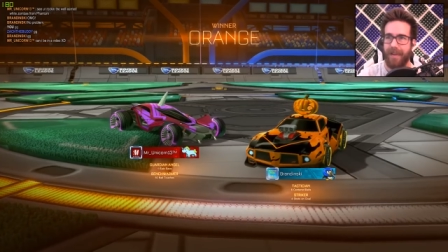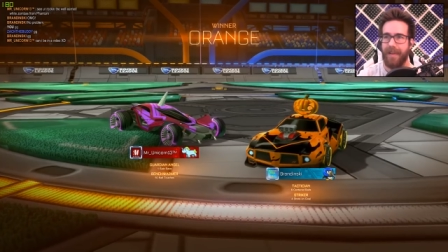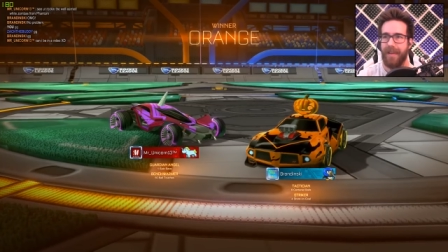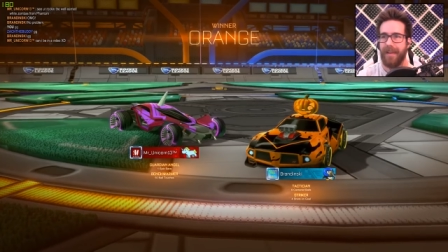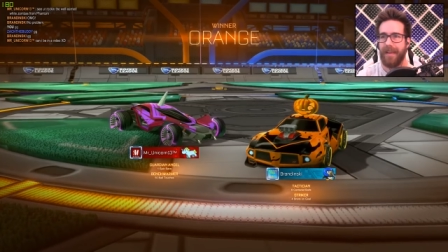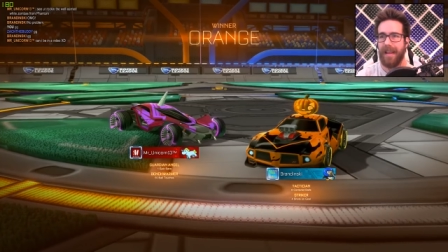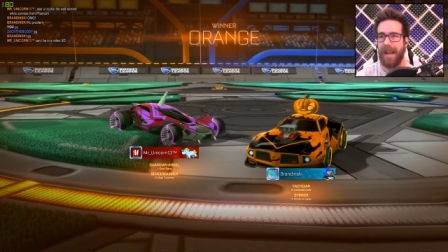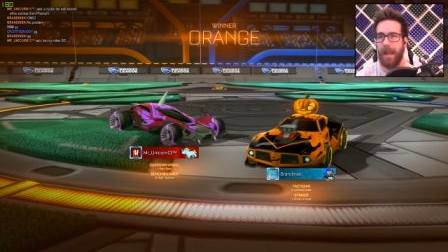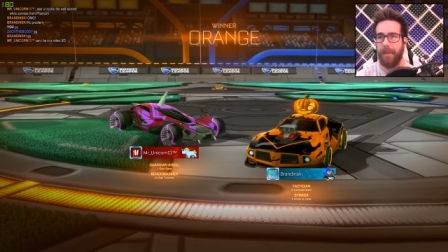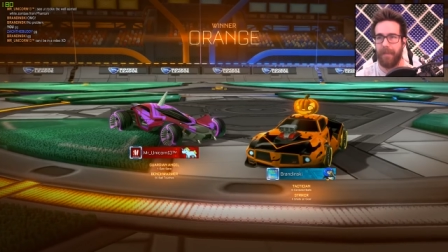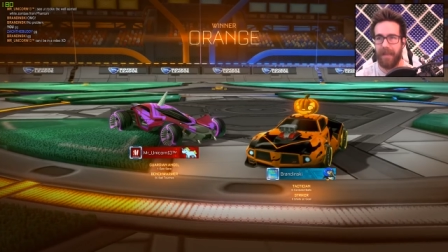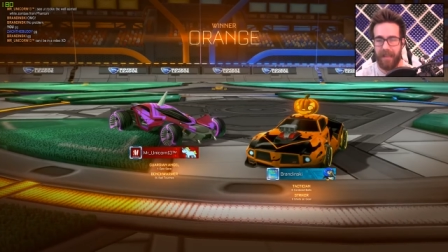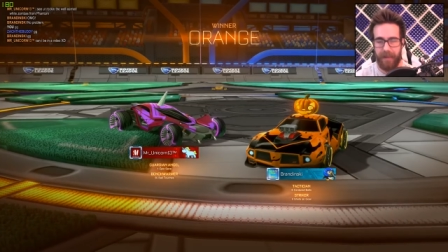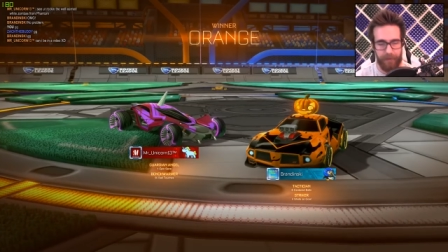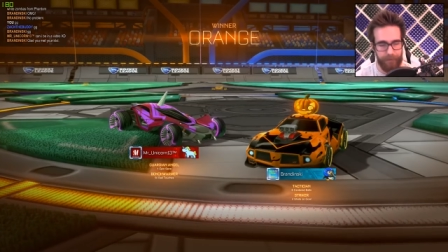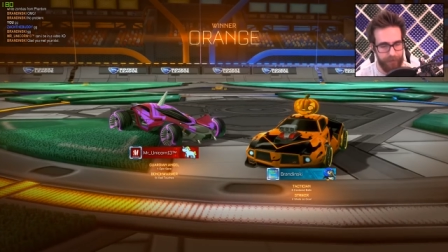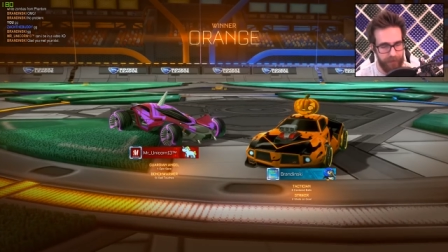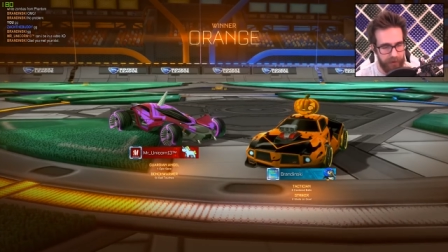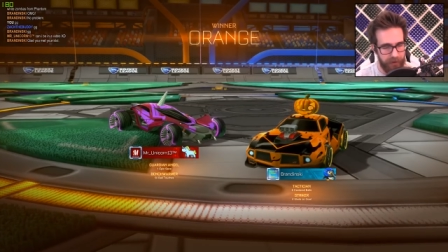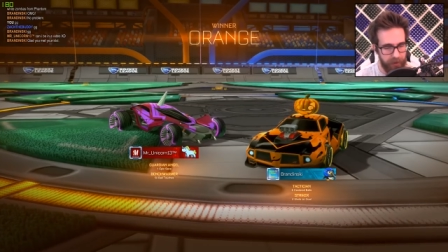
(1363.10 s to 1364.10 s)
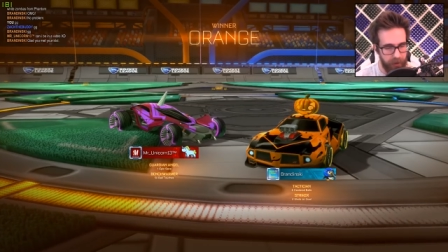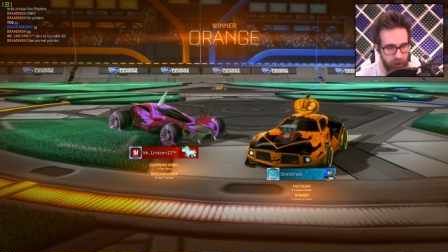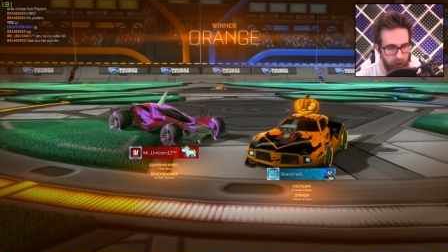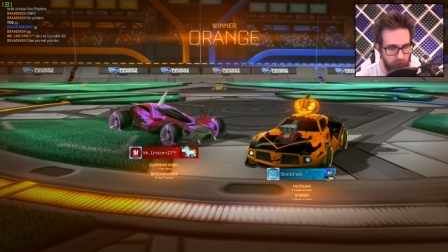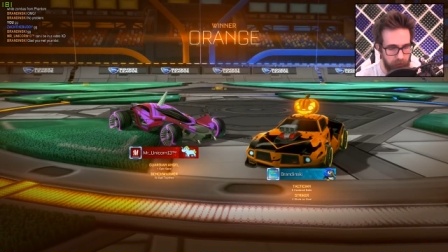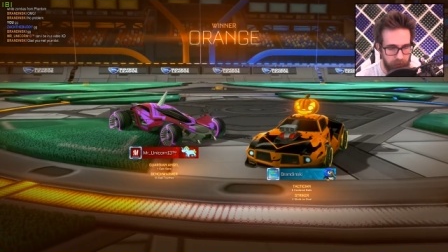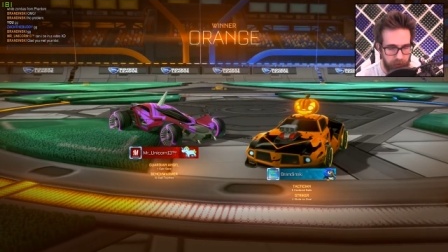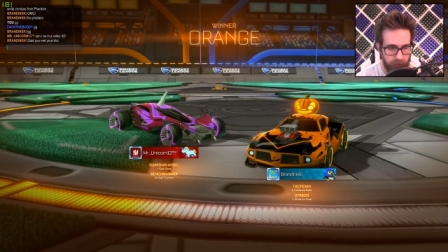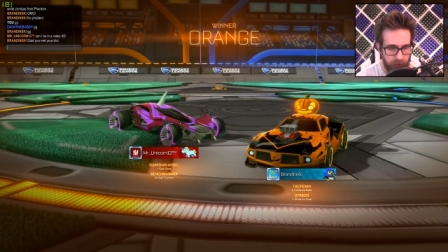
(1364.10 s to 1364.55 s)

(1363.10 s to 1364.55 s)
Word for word: Can I be in a video?